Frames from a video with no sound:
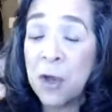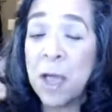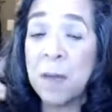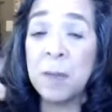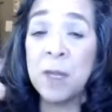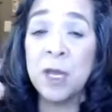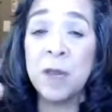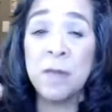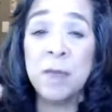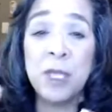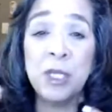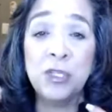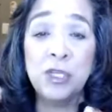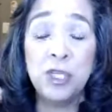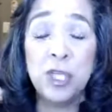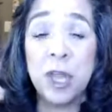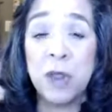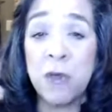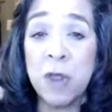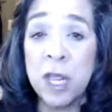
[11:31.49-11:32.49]
I'm going to be
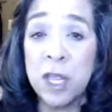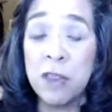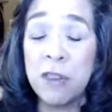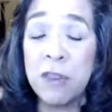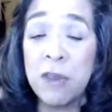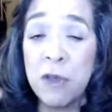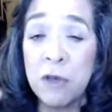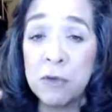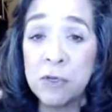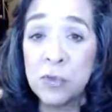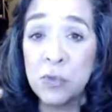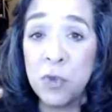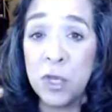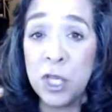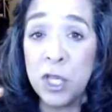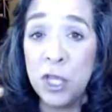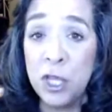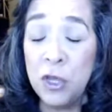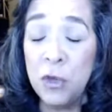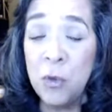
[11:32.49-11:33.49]
sharing those with
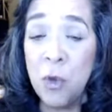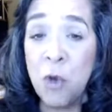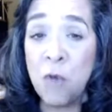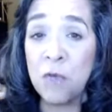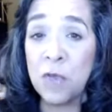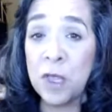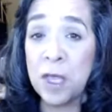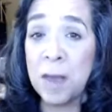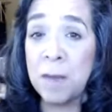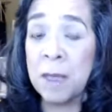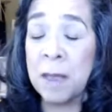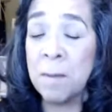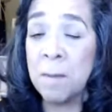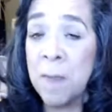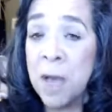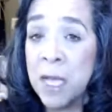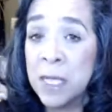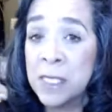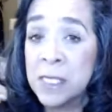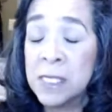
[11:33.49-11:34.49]
you over the coming
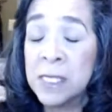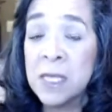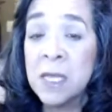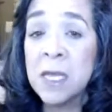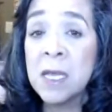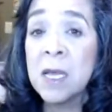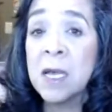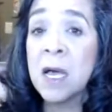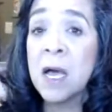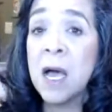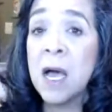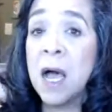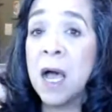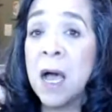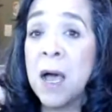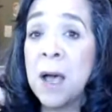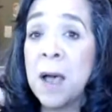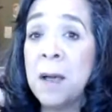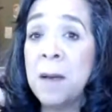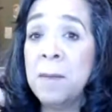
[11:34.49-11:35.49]
months.
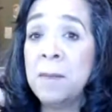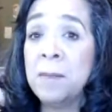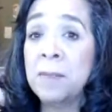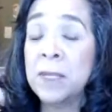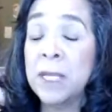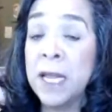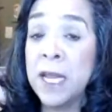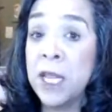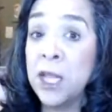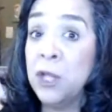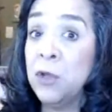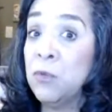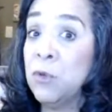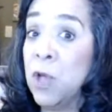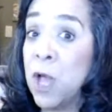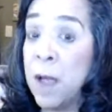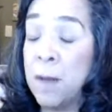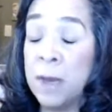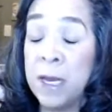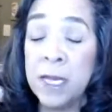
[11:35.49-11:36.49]
letting you know,
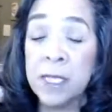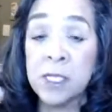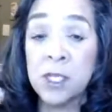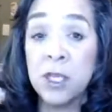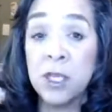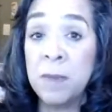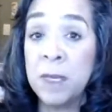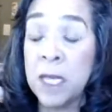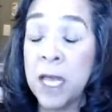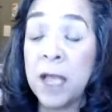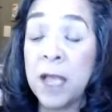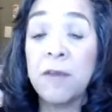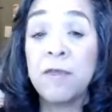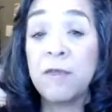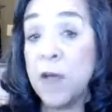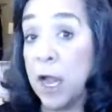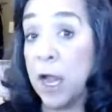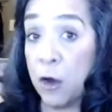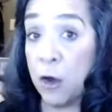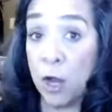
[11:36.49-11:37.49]
I mean, it's going to be like a
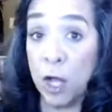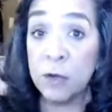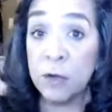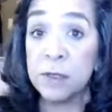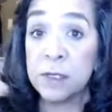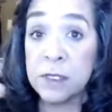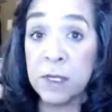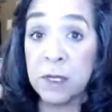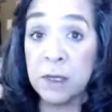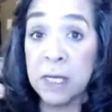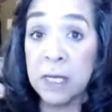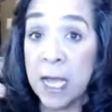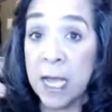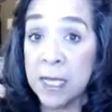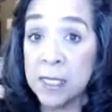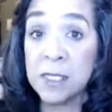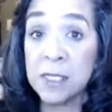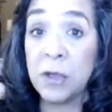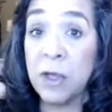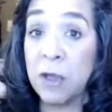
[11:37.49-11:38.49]
fire hose,
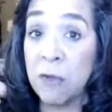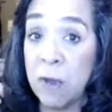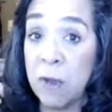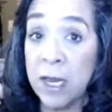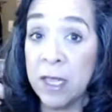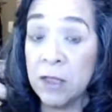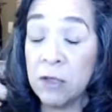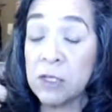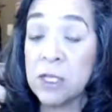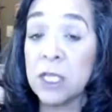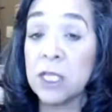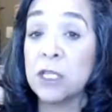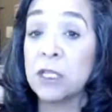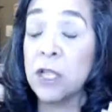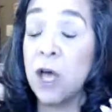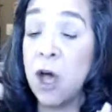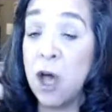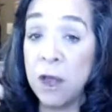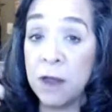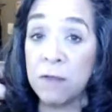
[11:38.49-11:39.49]
guys. So get ready. There's a
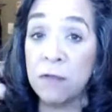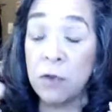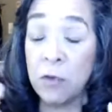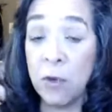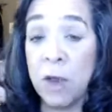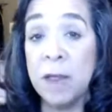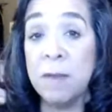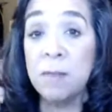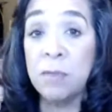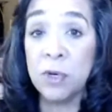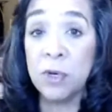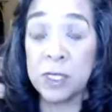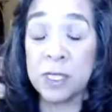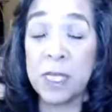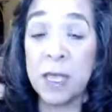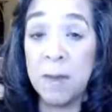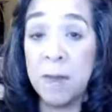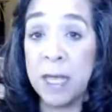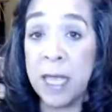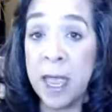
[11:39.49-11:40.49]
lot of great books
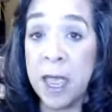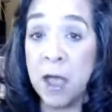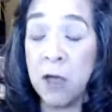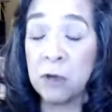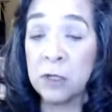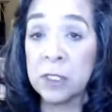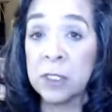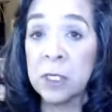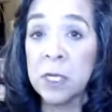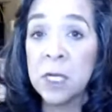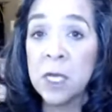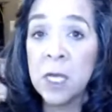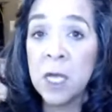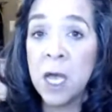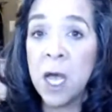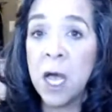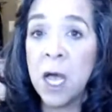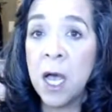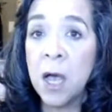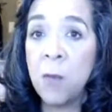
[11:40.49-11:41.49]
coming out.
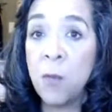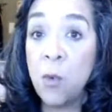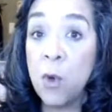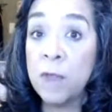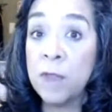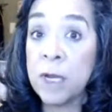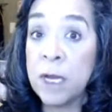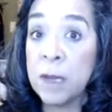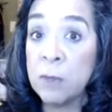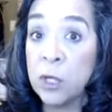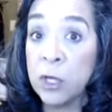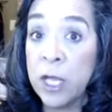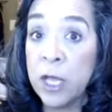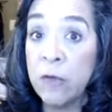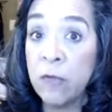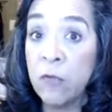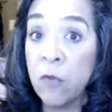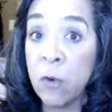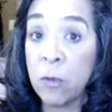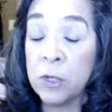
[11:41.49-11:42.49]
One that I'm looking
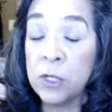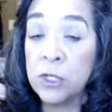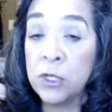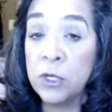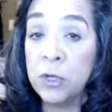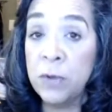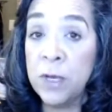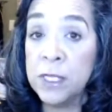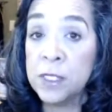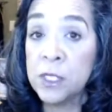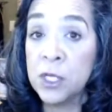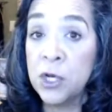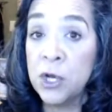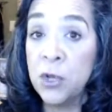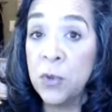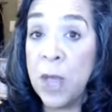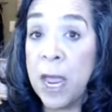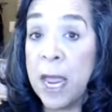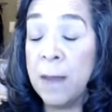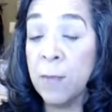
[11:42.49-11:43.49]
forward to is the
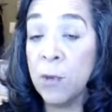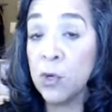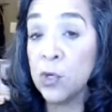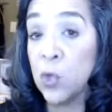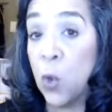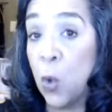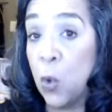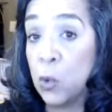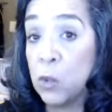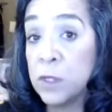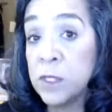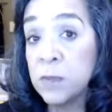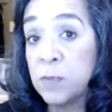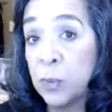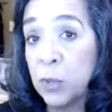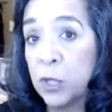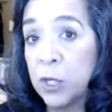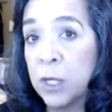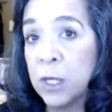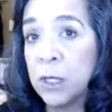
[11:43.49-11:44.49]
new Amor Towles
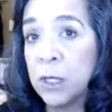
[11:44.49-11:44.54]
book.